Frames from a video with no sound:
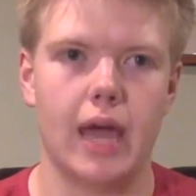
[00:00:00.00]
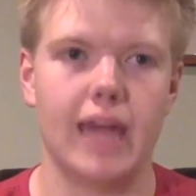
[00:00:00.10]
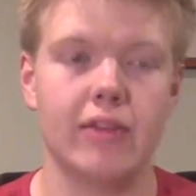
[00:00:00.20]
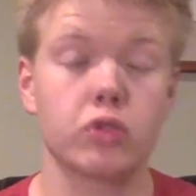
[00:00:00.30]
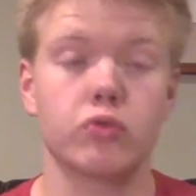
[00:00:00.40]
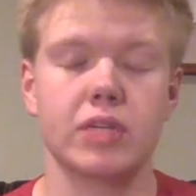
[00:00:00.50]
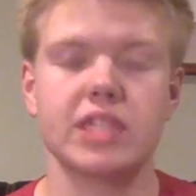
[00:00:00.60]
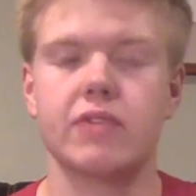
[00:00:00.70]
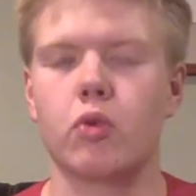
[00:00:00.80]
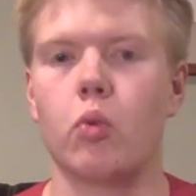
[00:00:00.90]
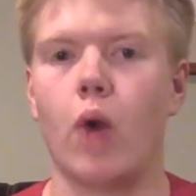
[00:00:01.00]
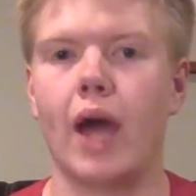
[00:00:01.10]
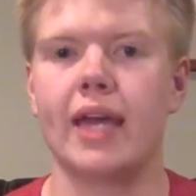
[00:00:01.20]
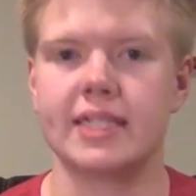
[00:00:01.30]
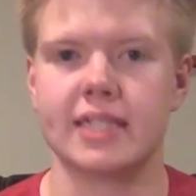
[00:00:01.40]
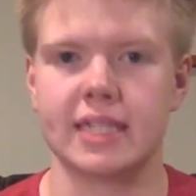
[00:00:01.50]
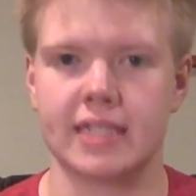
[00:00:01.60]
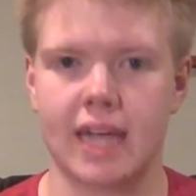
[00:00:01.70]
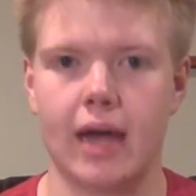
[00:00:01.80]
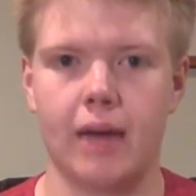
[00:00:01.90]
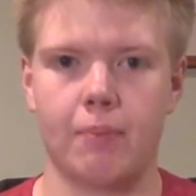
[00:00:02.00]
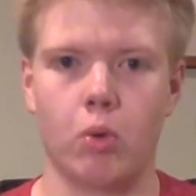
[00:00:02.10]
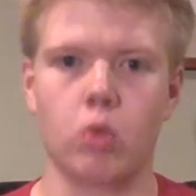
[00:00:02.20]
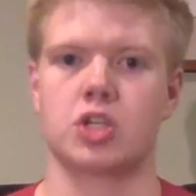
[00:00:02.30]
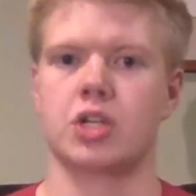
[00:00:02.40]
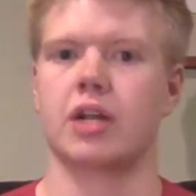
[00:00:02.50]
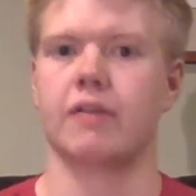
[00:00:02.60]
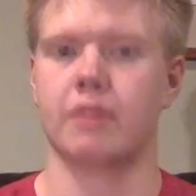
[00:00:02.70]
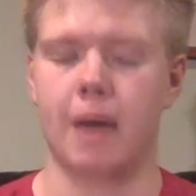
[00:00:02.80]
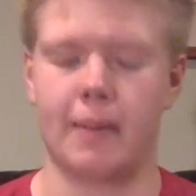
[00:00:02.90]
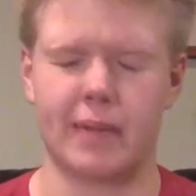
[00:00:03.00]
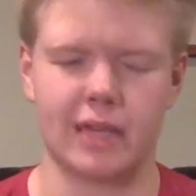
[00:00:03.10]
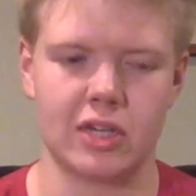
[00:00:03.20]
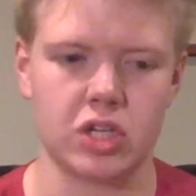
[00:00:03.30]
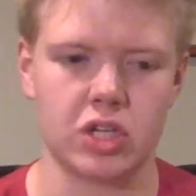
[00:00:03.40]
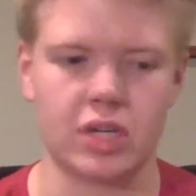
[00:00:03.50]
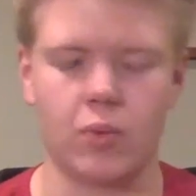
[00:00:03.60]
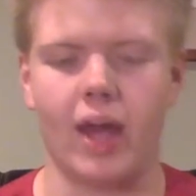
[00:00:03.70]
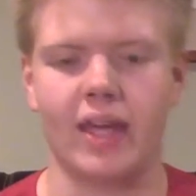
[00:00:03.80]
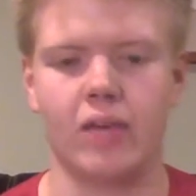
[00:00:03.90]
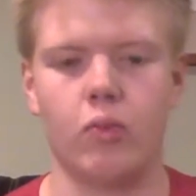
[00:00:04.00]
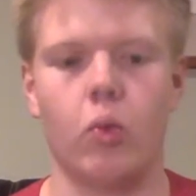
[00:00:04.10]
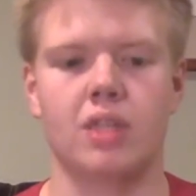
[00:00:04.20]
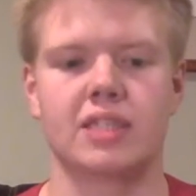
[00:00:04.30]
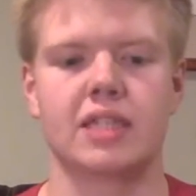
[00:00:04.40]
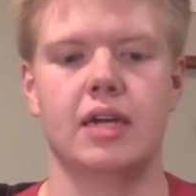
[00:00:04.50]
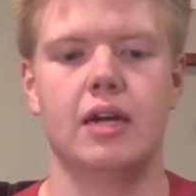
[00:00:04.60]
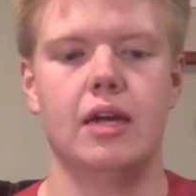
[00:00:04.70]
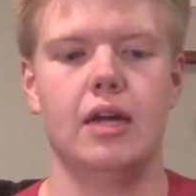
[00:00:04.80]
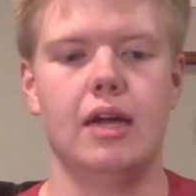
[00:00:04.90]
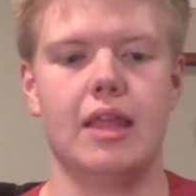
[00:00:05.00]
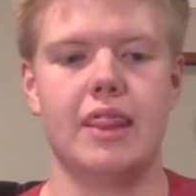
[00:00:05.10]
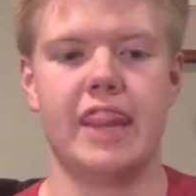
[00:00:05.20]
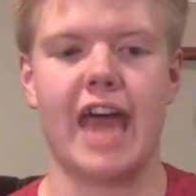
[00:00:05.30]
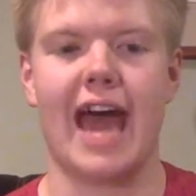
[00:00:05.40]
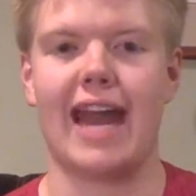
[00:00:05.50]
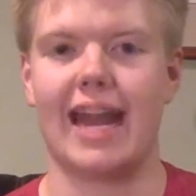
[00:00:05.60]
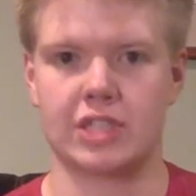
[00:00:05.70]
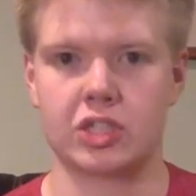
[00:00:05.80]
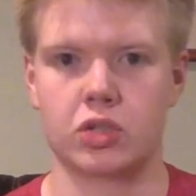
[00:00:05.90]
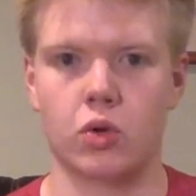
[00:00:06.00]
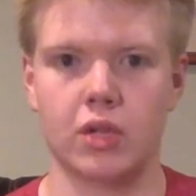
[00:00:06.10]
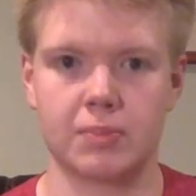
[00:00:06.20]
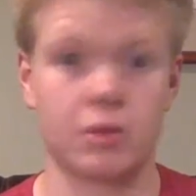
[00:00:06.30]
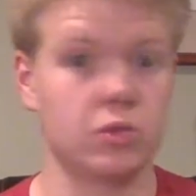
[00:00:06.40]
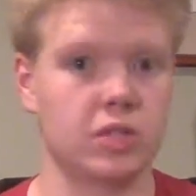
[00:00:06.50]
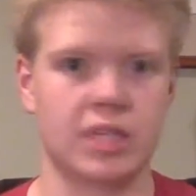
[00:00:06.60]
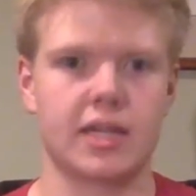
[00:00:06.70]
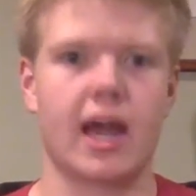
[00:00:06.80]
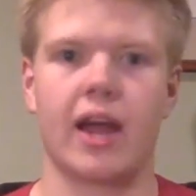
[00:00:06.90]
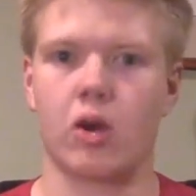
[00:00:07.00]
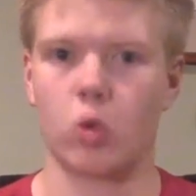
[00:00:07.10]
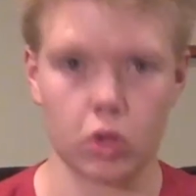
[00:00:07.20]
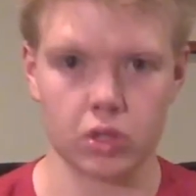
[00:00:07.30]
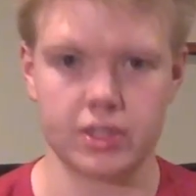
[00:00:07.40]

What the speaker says: And there's a reason for why he says a portion of the population, why he wants that as his goal as opposed to the entire world